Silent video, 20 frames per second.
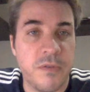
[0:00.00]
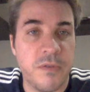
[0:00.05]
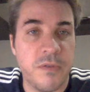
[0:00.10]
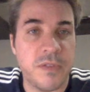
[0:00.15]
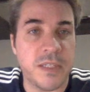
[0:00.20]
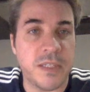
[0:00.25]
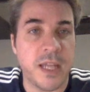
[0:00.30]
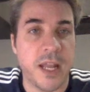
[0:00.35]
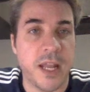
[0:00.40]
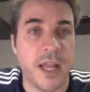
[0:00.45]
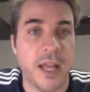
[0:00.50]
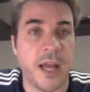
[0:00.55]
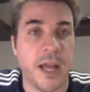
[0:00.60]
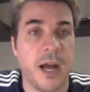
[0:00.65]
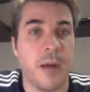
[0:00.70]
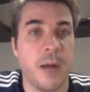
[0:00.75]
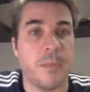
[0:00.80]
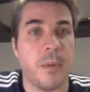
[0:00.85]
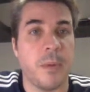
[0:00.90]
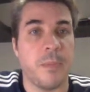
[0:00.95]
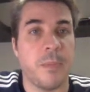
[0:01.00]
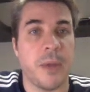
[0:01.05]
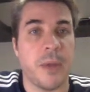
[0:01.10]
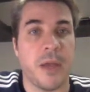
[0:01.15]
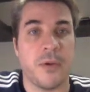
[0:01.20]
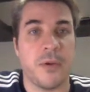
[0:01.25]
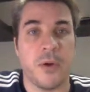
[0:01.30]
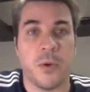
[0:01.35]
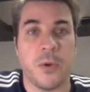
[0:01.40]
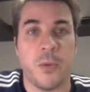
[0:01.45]
setting up a
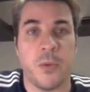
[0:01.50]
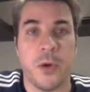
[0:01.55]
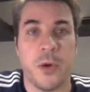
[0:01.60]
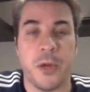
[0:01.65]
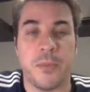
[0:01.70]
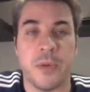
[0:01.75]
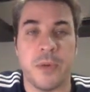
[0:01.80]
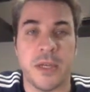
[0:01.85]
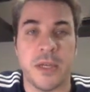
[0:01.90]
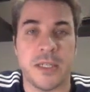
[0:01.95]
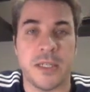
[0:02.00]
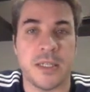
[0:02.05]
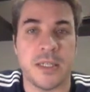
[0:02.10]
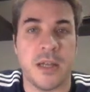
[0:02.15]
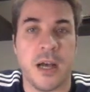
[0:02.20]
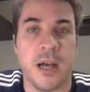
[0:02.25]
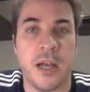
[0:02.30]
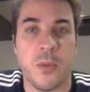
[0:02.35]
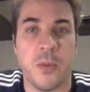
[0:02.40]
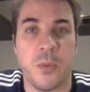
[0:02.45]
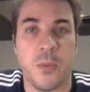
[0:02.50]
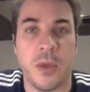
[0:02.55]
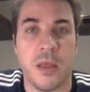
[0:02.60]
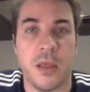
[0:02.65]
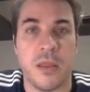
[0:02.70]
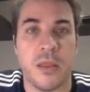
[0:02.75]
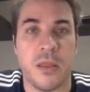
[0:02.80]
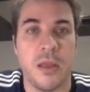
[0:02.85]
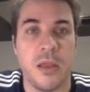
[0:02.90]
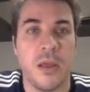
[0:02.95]
Bedrock WordPress site
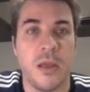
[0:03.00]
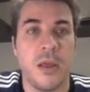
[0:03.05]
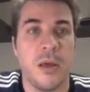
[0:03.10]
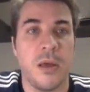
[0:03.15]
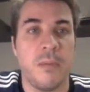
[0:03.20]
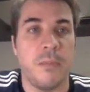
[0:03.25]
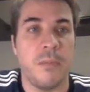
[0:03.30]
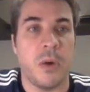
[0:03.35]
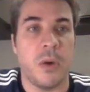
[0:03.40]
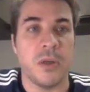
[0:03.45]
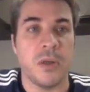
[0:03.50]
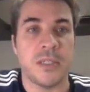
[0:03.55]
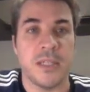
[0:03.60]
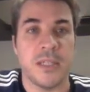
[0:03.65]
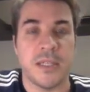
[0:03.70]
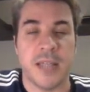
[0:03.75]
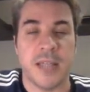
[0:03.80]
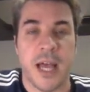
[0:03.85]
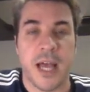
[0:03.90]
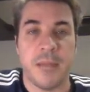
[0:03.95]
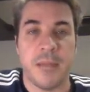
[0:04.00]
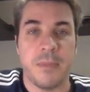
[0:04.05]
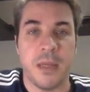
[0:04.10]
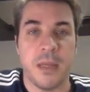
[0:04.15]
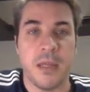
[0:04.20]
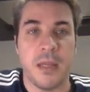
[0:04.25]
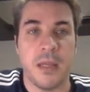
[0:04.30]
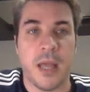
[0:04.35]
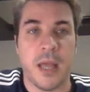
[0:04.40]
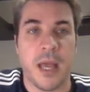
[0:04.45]
with Moss
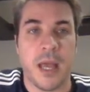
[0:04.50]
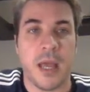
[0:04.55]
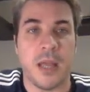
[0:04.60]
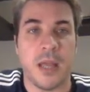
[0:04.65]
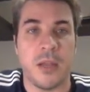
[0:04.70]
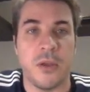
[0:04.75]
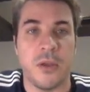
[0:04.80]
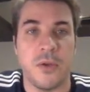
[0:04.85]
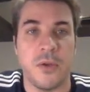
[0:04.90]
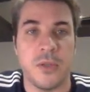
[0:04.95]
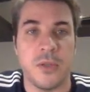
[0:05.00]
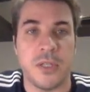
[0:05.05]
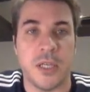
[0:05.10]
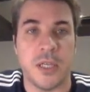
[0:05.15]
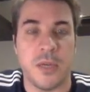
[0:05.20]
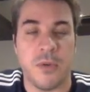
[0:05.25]
sysadmin and using your